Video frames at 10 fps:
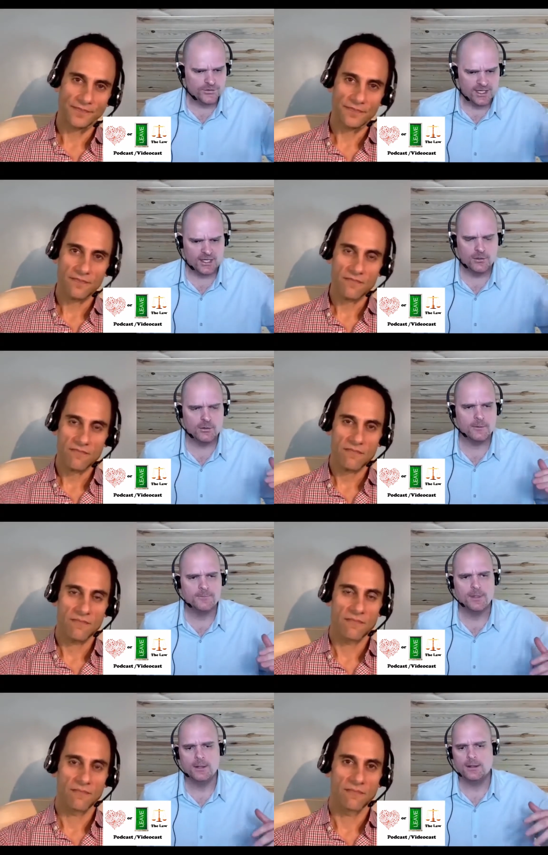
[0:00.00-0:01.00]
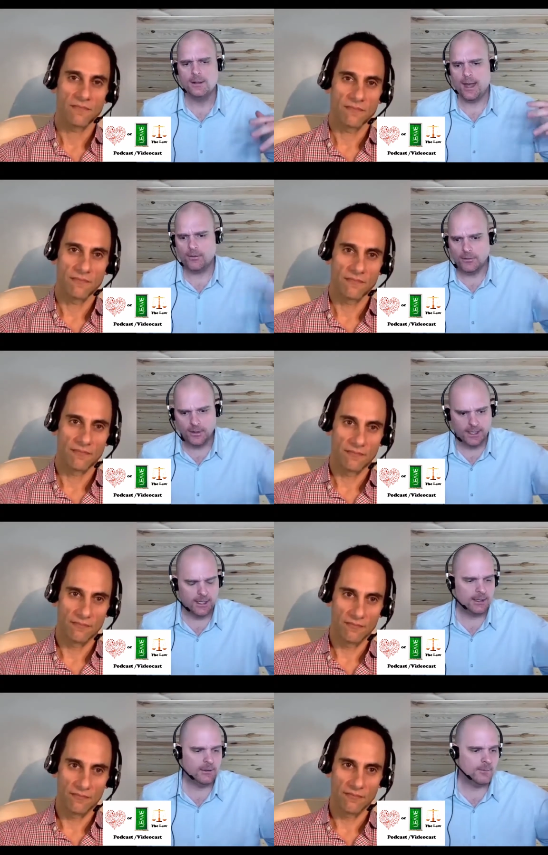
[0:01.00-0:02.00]
Speaker 1: in your Outlook,
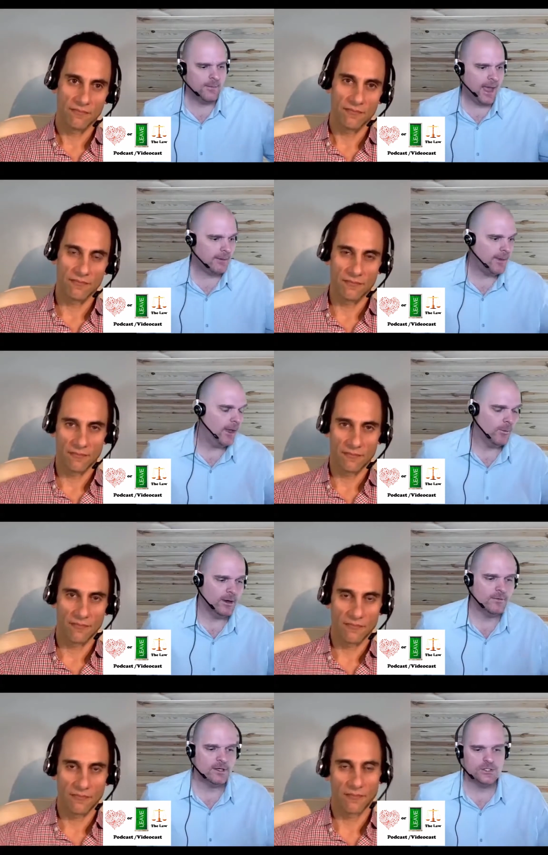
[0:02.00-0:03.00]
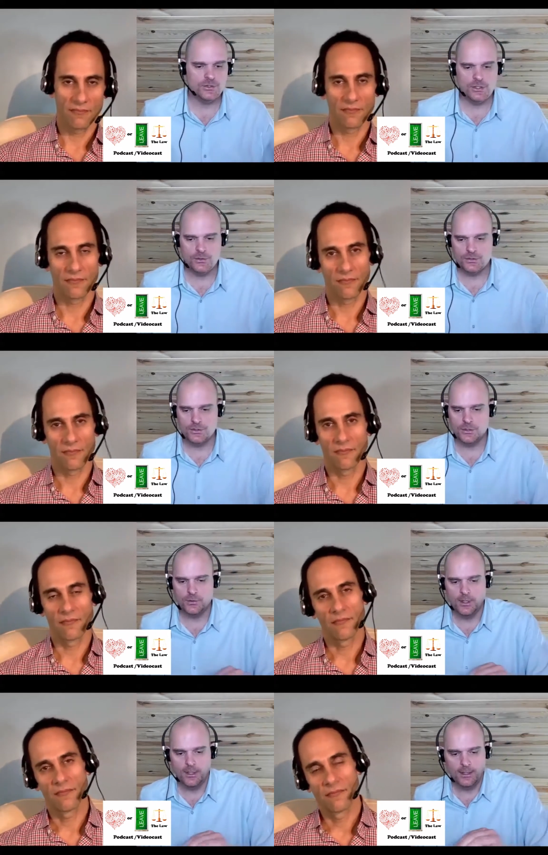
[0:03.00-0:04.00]
in your Mac Mail, whatever it is you use
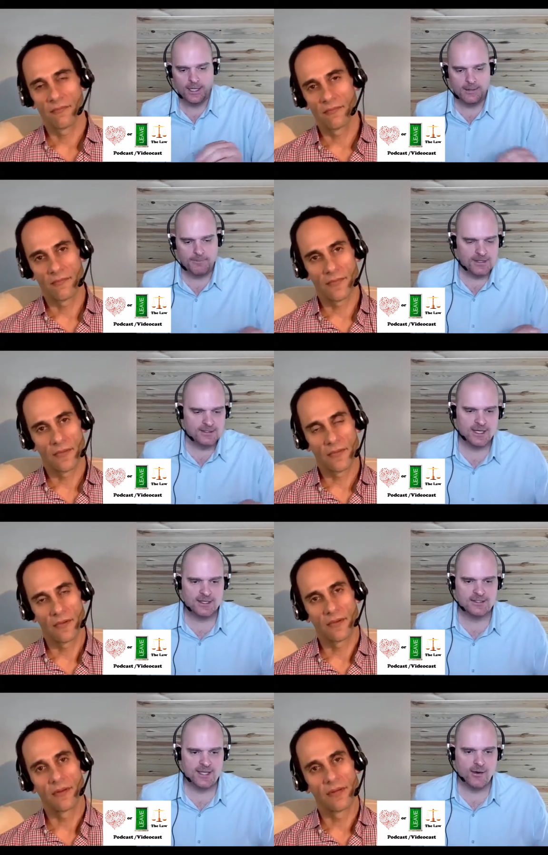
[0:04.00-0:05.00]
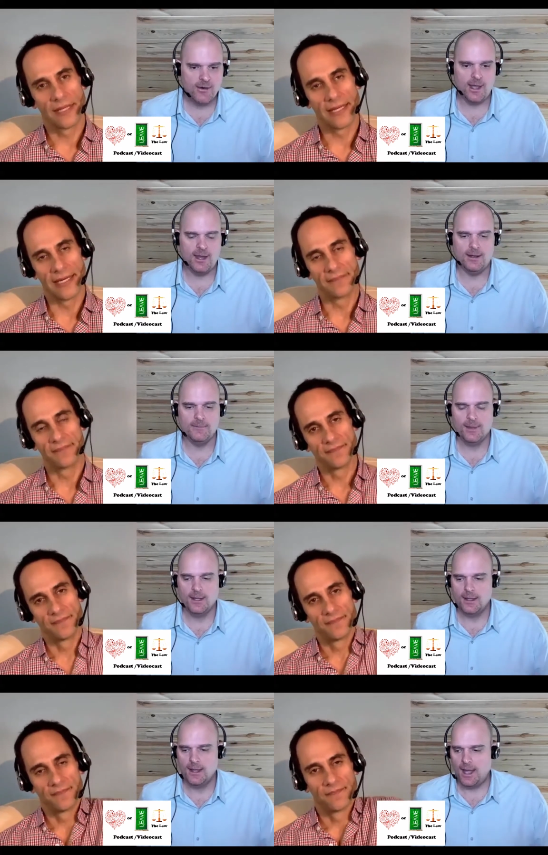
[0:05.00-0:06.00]
to keep these things segregated.
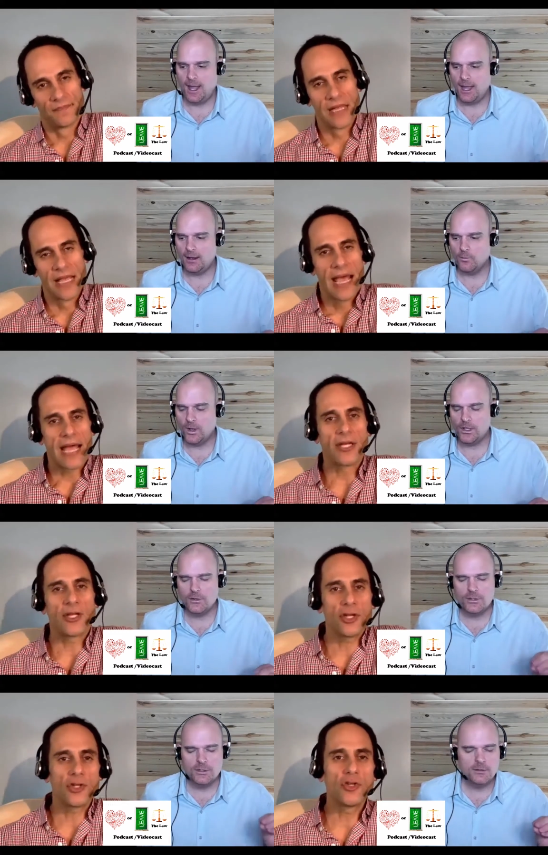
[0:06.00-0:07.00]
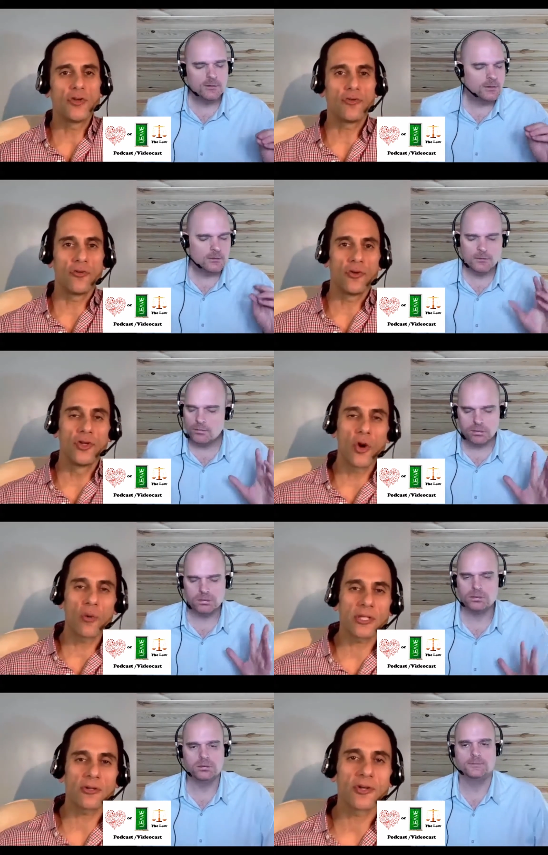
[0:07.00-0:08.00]
Speaker 2: And when and you, you, you you know
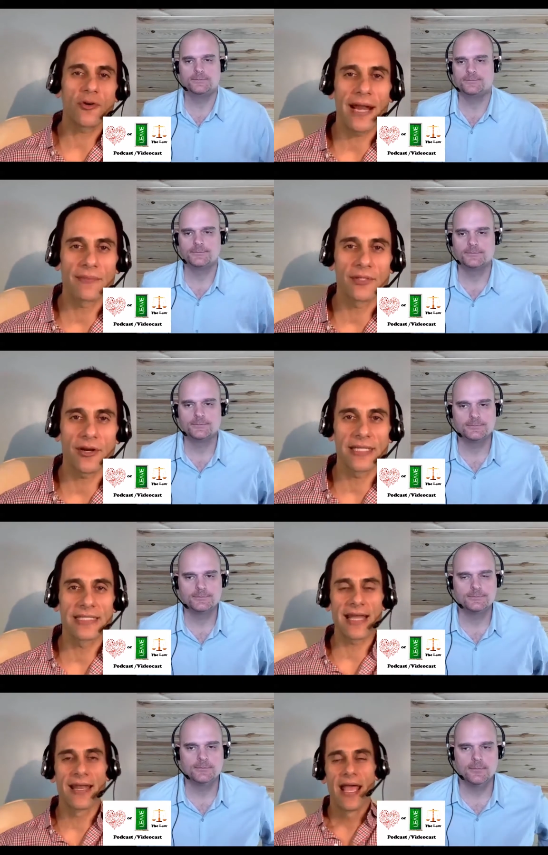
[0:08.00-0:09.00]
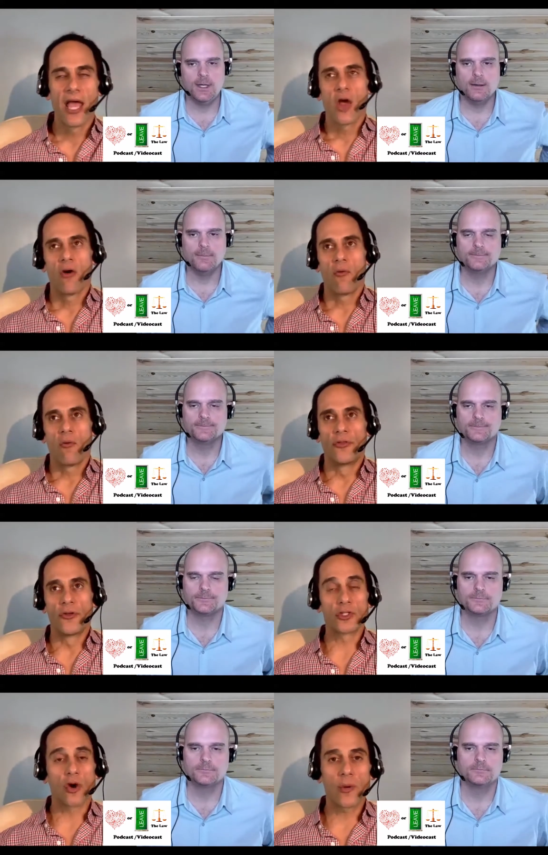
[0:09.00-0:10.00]
what's also great i'm sorry is that yeah.
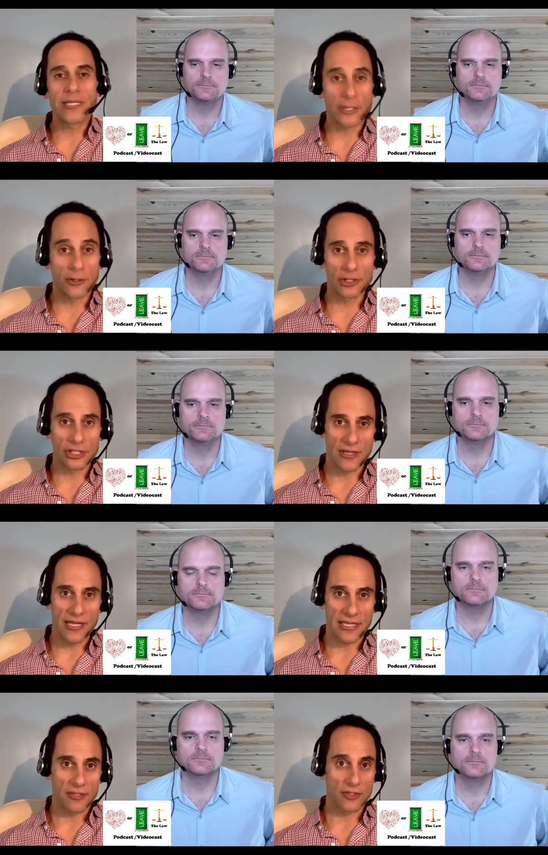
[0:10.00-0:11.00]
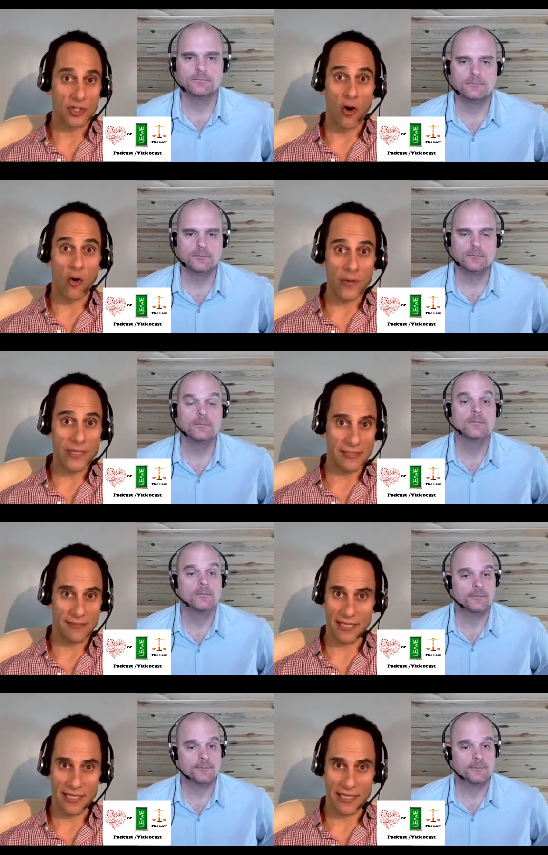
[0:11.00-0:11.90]
there's always an urgent thing there's always something that